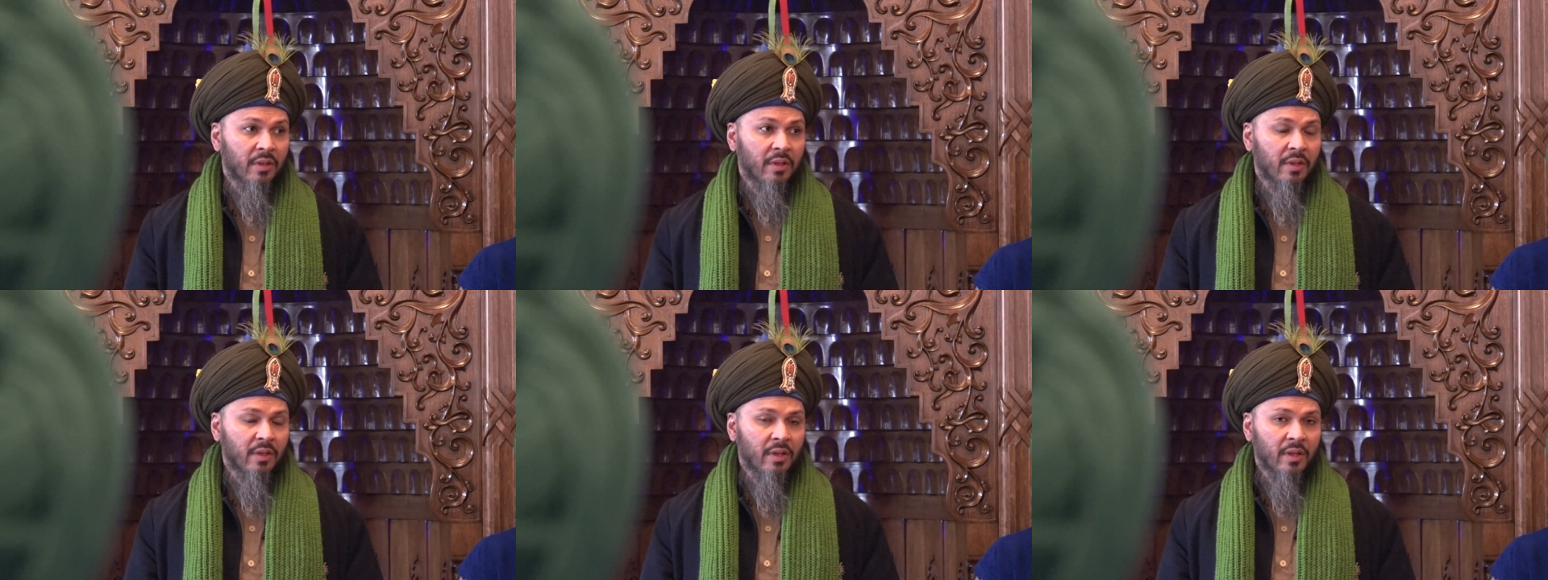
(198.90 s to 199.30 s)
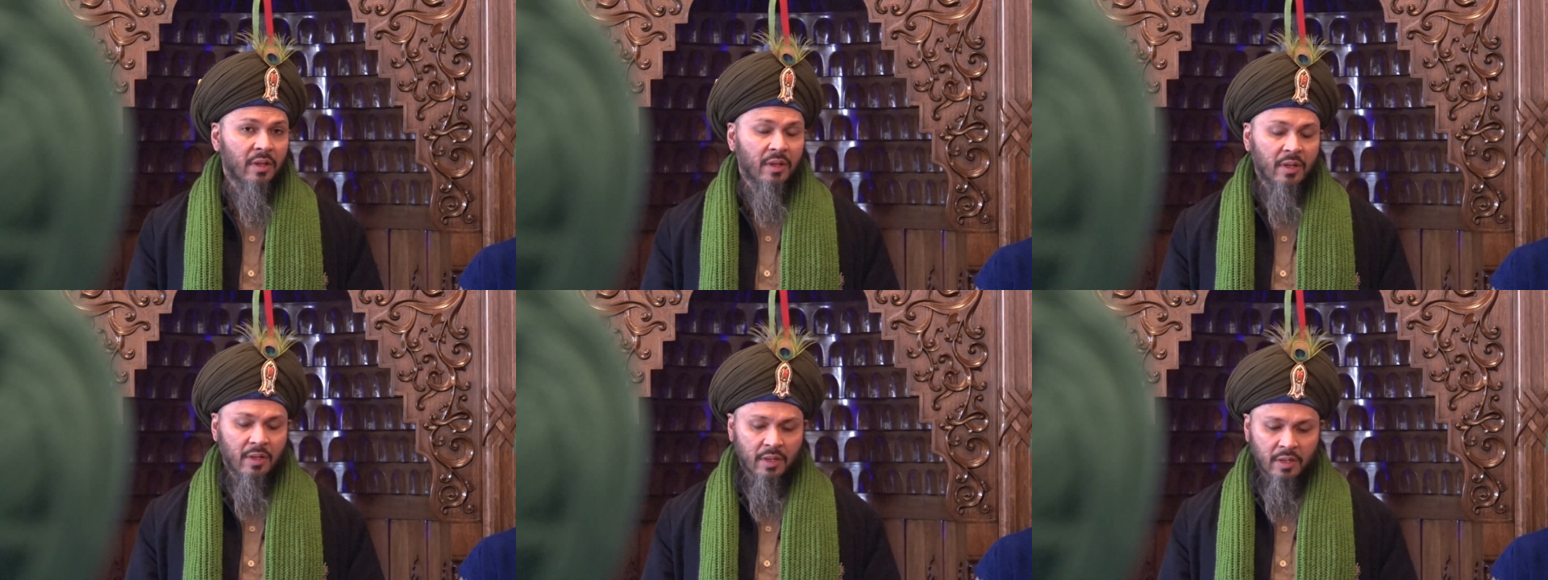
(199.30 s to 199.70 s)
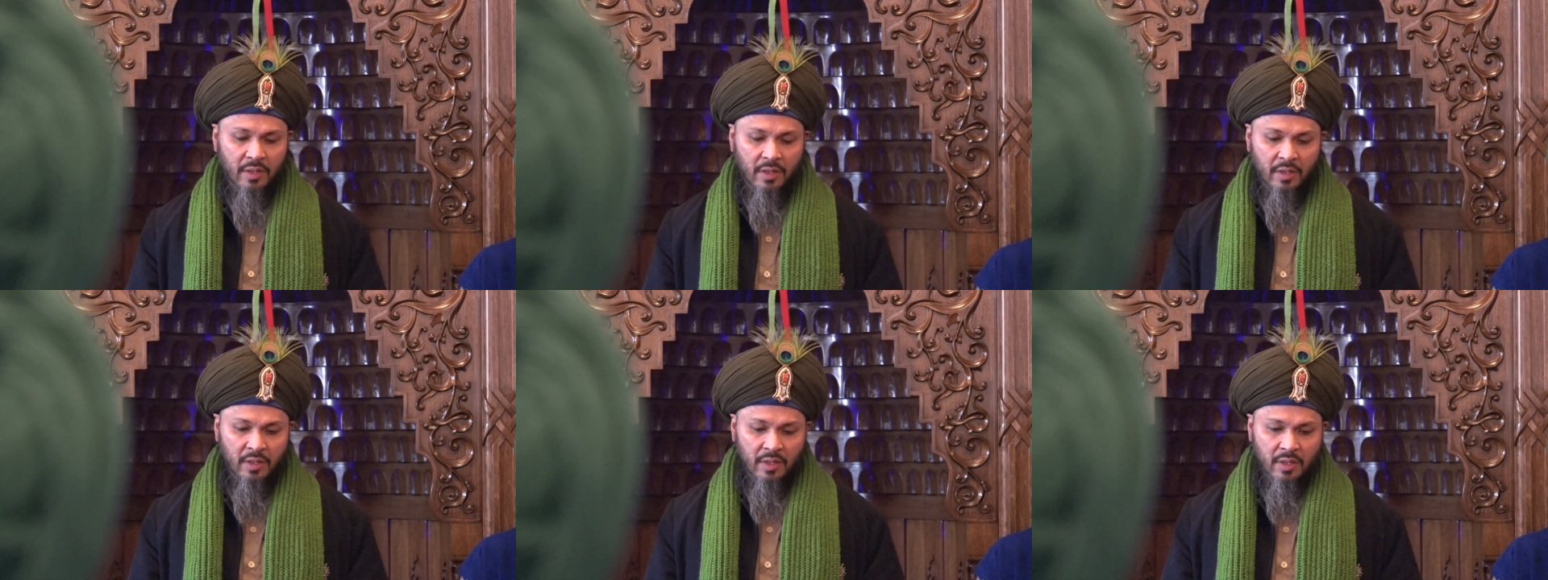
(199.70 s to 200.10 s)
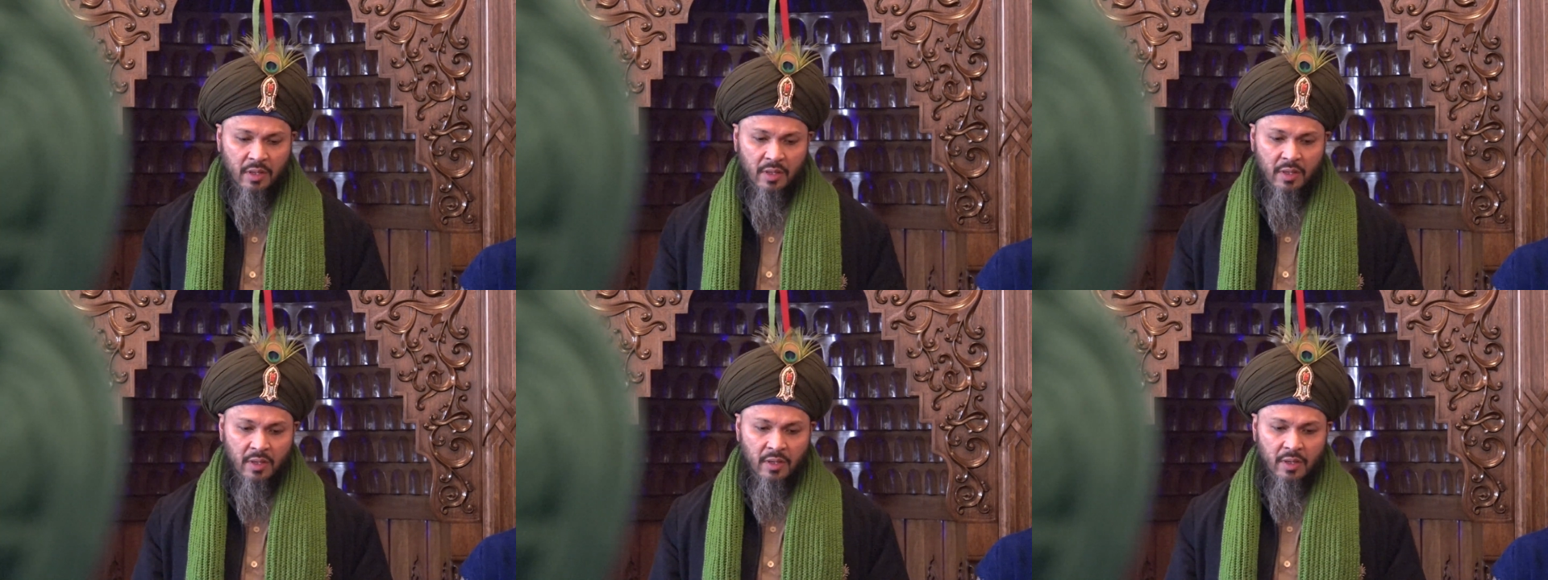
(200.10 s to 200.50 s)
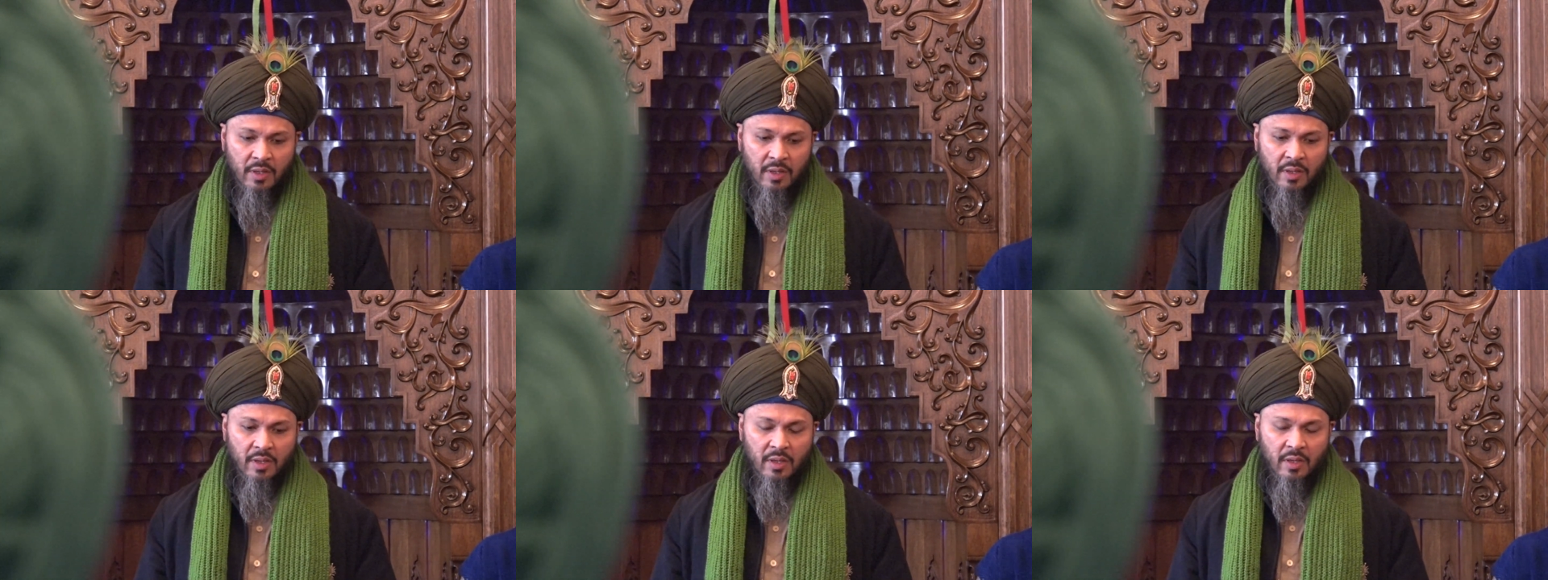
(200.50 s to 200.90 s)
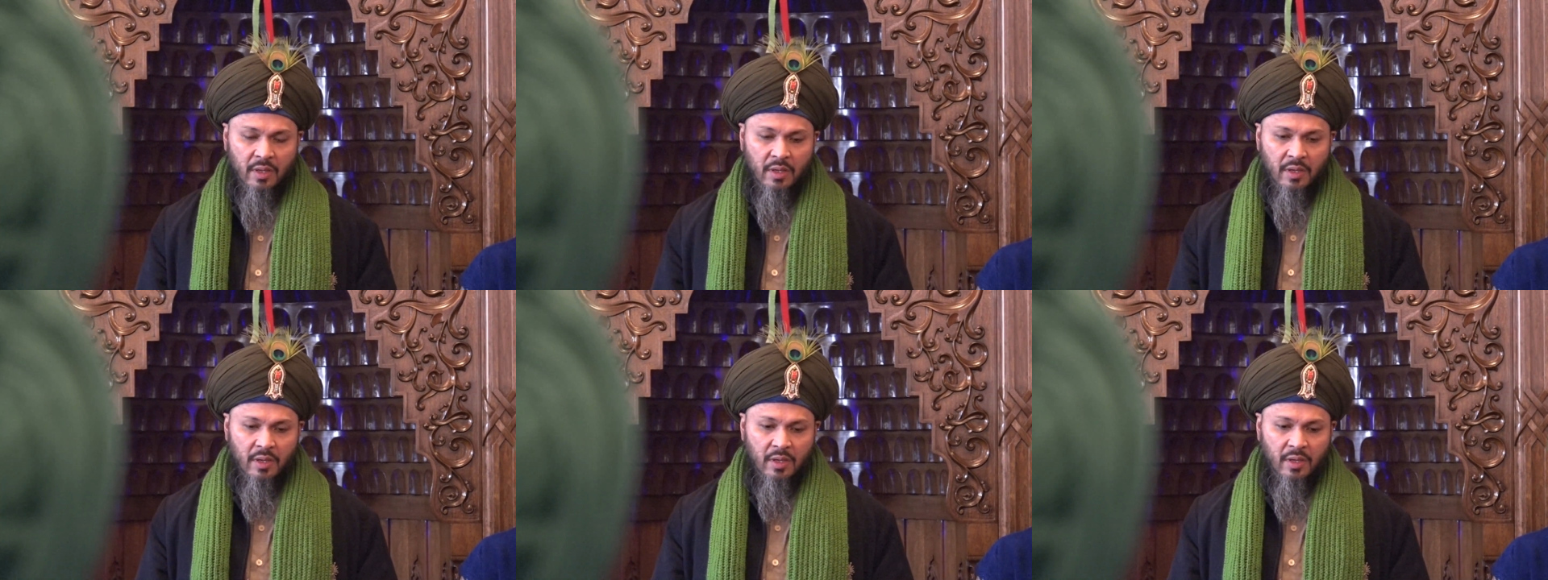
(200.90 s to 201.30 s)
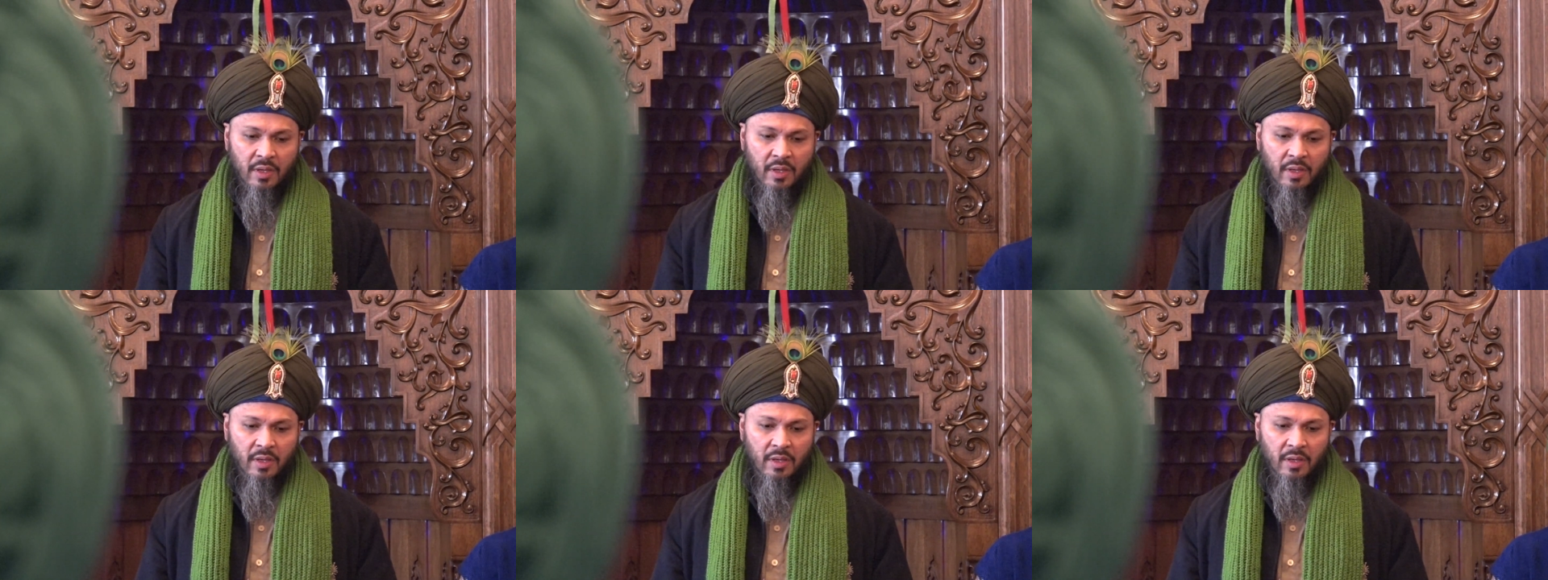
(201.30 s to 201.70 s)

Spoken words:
(silence)